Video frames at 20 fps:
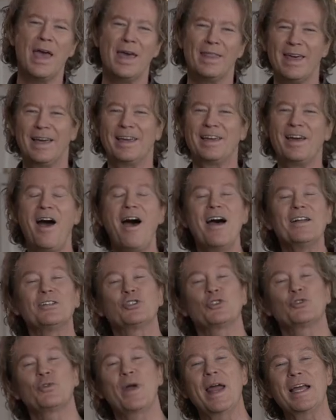that God
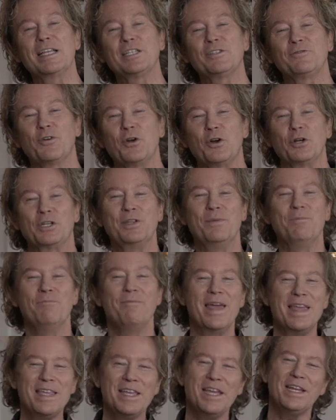transferred
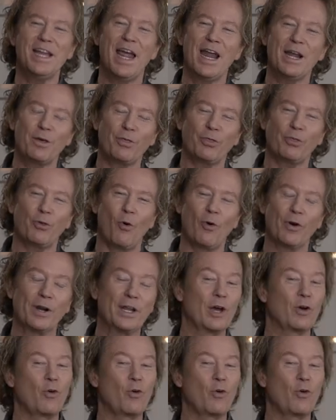dominion and authority,